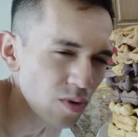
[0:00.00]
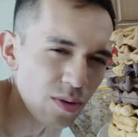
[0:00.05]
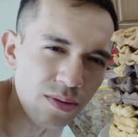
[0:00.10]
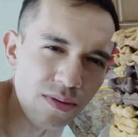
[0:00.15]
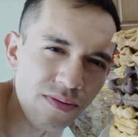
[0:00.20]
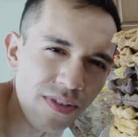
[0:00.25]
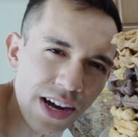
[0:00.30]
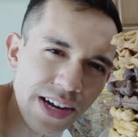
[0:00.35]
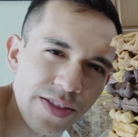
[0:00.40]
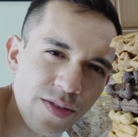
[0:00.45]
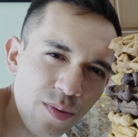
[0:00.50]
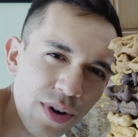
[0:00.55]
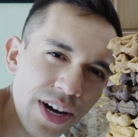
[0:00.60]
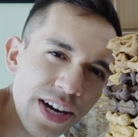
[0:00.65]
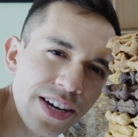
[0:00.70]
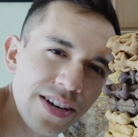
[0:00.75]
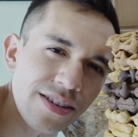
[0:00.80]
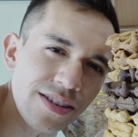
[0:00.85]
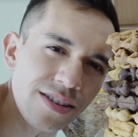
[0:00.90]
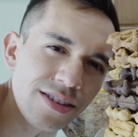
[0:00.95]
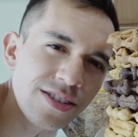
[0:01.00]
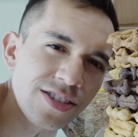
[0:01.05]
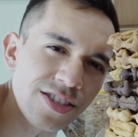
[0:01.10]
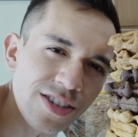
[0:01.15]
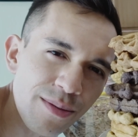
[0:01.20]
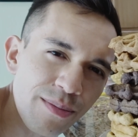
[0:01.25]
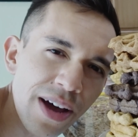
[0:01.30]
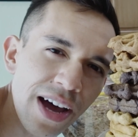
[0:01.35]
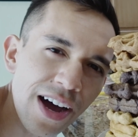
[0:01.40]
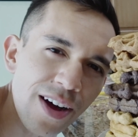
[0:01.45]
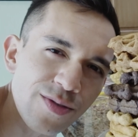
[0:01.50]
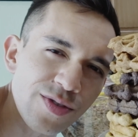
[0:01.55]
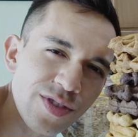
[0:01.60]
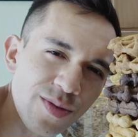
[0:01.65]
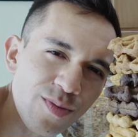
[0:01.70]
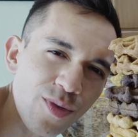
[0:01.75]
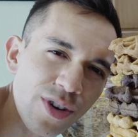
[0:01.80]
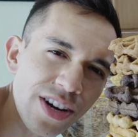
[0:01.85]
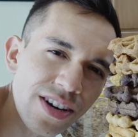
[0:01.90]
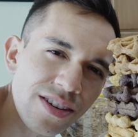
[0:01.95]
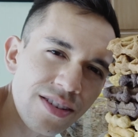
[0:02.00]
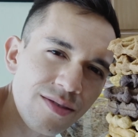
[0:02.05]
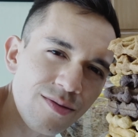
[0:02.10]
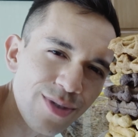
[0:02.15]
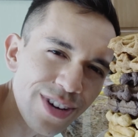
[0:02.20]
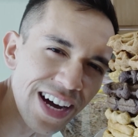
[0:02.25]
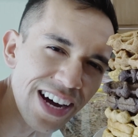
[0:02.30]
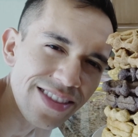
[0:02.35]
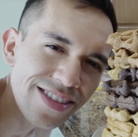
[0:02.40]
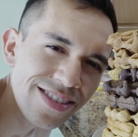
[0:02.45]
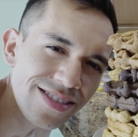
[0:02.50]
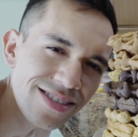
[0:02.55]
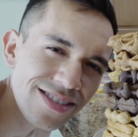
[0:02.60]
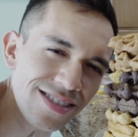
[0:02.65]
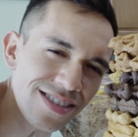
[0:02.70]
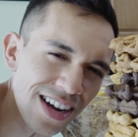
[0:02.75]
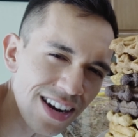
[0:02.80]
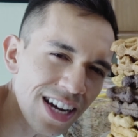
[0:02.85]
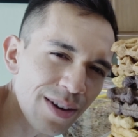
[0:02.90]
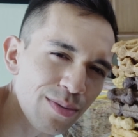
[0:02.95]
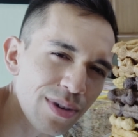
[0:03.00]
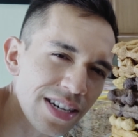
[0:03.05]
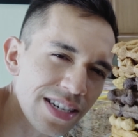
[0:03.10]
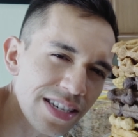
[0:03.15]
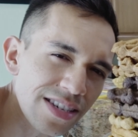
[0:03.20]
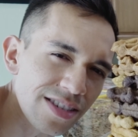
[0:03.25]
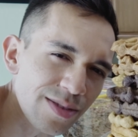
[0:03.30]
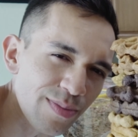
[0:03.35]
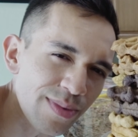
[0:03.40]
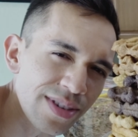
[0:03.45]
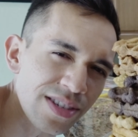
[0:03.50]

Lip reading: We will find the way, somehow, some way. We got this. Got a couple ideas up my